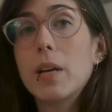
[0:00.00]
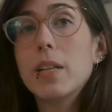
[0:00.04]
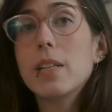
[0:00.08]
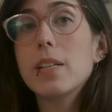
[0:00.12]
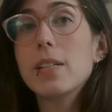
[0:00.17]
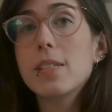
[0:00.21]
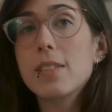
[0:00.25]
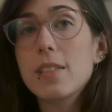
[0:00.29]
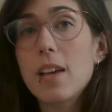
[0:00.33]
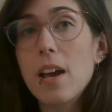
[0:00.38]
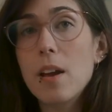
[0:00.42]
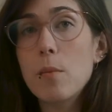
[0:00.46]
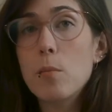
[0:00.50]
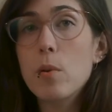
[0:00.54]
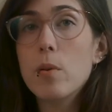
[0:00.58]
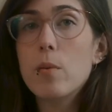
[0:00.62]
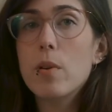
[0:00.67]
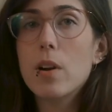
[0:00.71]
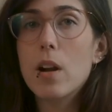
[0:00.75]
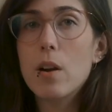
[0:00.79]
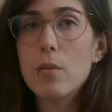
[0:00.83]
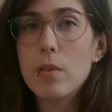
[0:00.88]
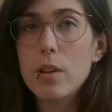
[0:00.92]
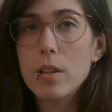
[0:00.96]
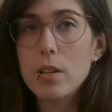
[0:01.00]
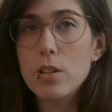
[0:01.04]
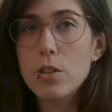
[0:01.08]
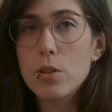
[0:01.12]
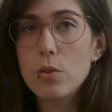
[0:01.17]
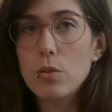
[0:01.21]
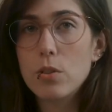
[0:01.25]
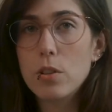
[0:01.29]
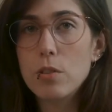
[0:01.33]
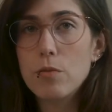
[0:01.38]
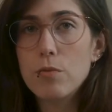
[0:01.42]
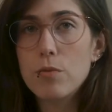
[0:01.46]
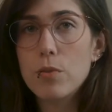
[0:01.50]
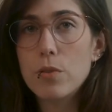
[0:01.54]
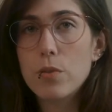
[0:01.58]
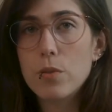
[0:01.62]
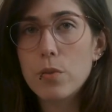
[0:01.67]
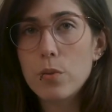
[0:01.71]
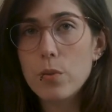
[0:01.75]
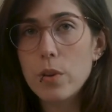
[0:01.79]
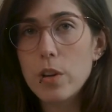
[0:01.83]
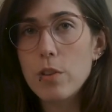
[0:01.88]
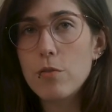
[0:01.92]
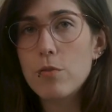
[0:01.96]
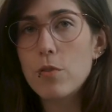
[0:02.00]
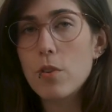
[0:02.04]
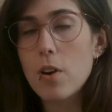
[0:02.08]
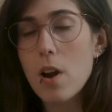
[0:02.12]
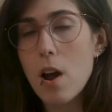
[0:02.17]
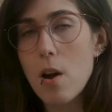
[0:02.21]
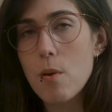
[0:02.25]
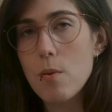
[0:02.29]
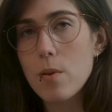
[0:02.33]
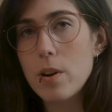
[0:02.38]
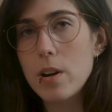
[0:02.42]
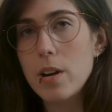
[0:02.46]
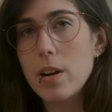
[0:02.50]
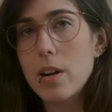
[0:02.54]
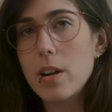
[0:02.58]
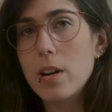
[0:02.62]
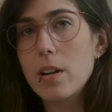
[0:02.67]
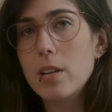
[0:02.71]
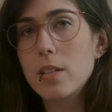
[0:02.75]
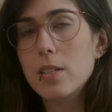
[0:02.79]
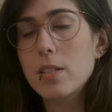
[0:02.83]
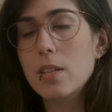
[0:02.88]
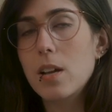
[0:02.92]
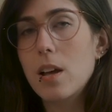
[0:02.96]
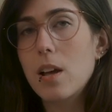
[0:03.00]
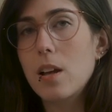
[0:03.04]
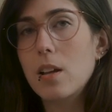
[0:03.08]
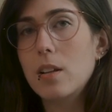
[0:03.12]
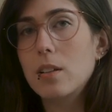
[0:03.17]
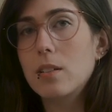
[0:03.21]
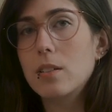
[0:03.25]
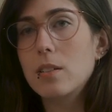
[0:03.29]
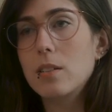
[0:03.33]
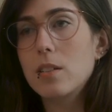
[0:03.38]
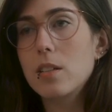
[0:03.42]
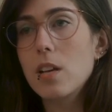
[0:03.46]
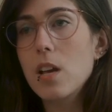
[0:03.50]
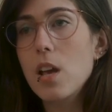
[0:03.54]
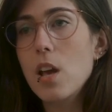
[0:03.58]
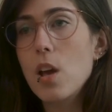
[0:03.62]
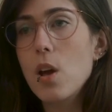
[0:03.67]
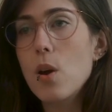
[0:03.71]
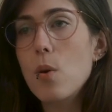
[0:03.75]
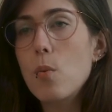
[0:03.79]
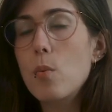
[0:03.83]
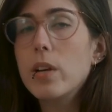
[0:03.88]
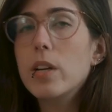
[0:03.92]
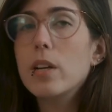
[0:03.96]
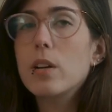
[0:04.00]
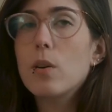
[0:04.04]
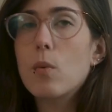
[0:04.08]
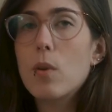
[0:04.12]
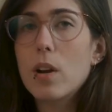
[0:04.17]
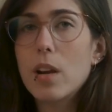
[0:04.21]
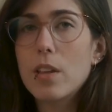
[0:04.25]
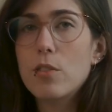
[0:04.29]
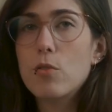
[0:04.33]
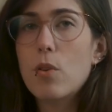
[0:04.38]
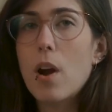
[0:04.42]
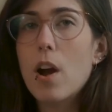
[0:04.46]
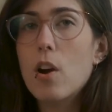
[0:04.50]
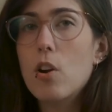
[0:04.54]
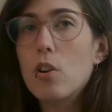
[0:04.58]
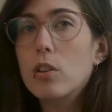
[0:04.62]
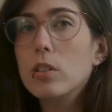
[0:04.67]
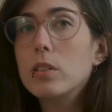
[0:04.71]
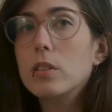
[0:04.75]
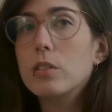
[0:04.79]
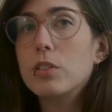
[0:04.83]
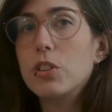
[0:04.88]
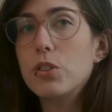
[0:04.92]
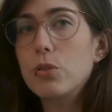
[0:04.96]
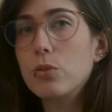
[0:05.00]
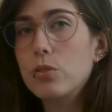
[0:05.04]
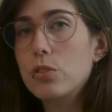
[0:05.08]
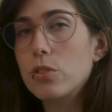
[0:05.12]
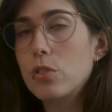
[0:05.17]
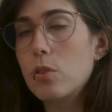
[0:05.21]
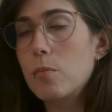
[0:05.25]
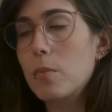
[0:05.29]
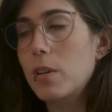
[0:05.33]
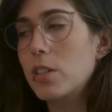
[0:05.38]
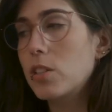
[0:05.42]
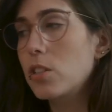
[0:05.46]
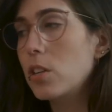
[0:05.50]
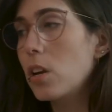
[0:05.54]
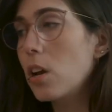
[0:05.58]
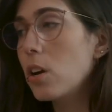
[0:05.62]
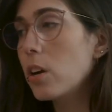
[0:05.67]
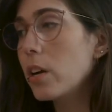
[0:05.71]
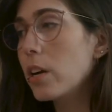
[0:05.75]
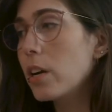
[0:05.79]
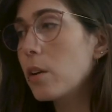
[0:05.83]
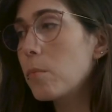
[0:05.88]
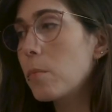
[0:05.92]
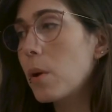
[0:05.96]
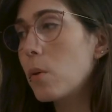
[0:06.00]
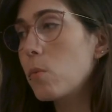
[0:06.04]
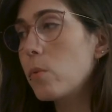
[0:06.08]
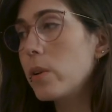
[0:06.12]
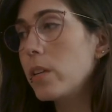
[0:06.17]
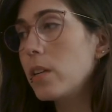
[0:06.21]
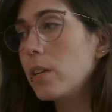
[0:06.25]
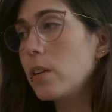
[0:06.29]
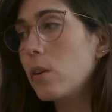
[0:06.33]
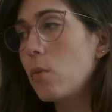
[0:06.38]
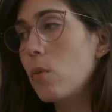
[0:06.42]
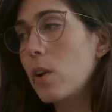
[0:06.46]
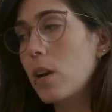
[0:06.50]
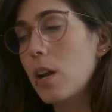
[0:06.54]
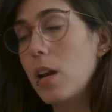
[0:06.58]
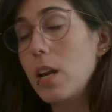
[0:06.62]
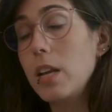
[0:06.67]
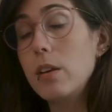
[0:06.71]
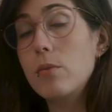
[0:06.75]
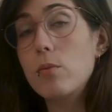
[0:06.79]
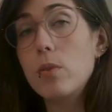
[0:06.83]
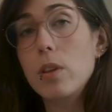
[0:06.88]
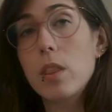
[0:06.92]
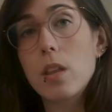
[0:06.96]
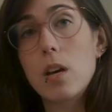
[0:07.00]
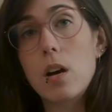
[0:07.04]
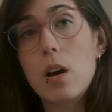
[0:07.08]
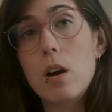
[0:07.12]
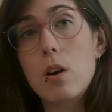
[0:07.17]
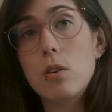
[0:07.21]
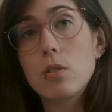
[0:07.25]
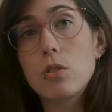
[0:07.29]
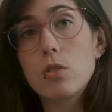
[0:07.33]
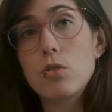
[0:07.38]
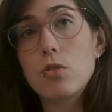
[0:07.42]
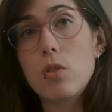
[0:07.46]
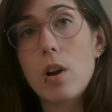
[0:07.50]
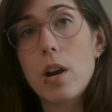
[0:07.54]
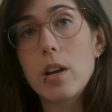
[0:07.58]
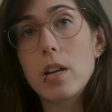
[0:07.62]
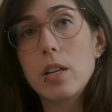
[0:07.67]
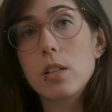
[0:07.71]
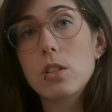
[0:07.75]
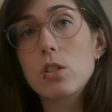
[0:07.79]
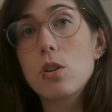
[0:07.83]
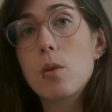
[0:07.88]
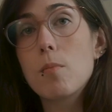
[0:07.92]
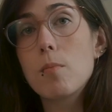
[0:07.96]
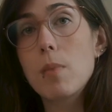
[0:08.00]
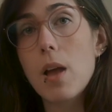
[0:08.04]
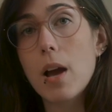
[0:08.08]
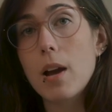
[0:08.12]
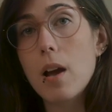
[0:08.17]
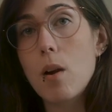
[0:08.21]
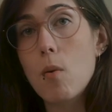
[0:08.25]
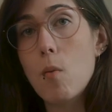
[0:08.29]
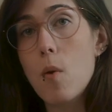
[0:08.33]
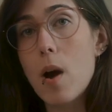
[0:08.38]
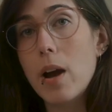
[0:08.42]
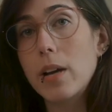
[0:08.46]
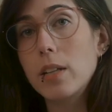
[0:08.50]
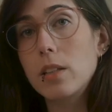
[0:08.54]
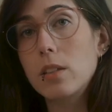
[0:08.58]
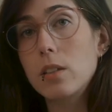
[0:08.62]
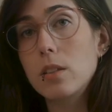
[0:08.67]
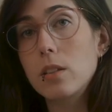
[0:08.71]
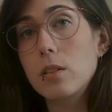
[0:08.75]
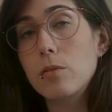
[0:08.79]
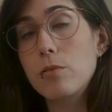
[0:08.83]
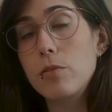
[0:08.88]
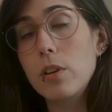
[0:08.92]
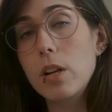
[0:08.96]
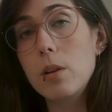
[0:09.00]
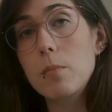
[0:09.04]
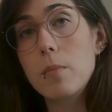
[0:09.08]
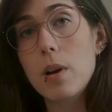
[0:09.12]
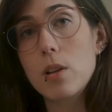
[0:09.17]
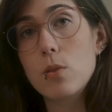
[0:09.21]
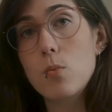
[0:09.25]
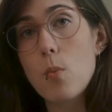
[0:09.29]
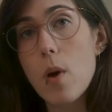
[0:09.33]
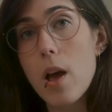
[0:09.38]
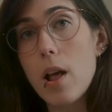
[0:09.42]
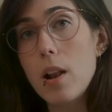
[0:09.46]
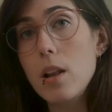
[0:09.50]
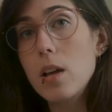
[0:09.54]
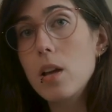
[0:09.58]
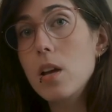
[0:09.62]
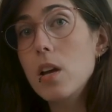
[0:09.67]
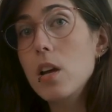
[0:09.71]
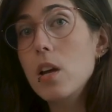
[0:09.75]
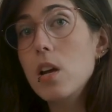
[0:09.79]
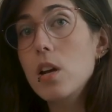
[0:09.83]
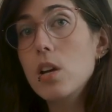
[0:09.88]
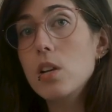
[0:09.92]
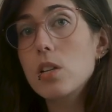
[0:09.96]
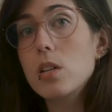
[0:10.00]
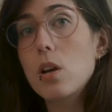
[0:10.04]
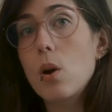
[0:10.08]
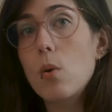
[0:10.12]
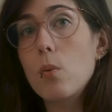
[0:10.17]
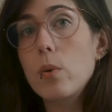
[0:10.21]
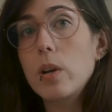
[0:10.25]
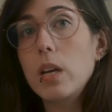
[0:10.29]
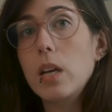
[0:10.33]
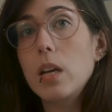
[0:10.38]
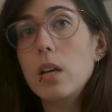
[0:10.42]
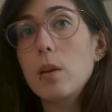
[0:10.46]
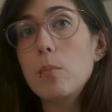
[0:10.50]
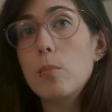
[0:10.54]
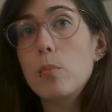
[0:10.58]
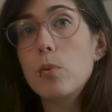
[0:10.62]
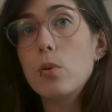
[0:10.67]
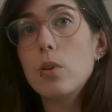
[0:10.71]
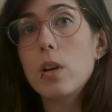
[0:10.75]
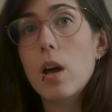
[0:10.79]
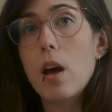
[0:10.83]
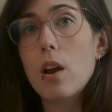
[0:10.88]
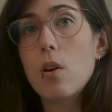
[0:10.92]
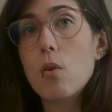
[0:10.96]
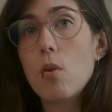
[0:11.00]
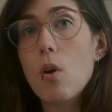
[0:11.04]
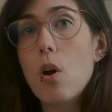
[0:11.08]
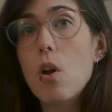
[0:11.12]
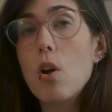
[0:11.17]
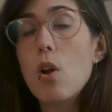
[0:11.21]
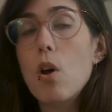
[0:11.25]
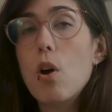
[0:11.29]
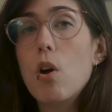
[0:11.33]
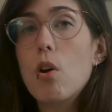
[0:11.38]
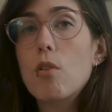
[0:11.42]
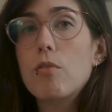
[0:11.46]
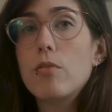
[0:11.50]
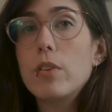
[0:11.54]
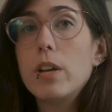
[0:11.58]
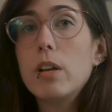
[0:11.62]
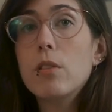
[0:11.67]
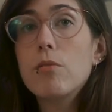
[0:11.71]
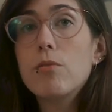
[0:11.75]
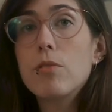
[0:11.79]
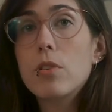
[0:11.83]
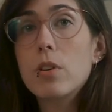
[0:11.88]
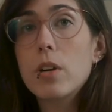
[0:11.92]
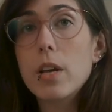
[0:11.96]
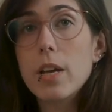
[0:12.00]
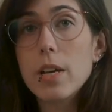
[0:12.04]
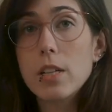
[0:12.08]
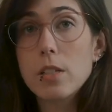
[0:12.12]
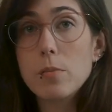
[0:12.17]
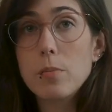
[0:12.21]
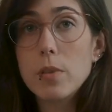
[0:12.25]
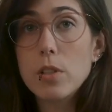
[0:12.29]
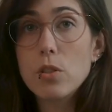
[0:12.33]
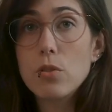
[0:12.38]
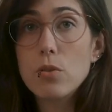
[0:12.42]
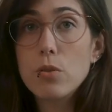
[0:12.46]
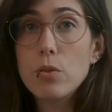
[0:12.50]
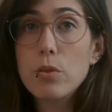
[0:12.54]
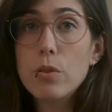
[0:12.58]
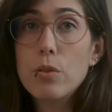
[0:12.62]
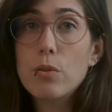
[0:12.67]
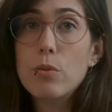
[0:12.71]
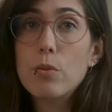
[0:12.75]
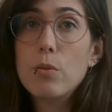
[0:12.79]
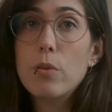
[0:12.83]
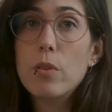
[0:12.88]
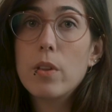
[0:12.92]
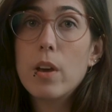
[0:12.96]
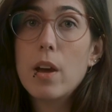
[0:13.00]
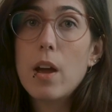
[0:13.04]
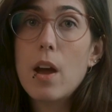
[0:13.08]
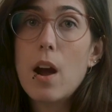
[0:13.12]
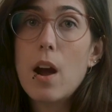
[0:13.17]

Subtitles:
this time we were already shooting for 3-4 hours, and we didn't want to drag on the shoot so much longer, but we didn't want to leave without trying some black and white film as well. So we put a roll of Ildford XP2 through the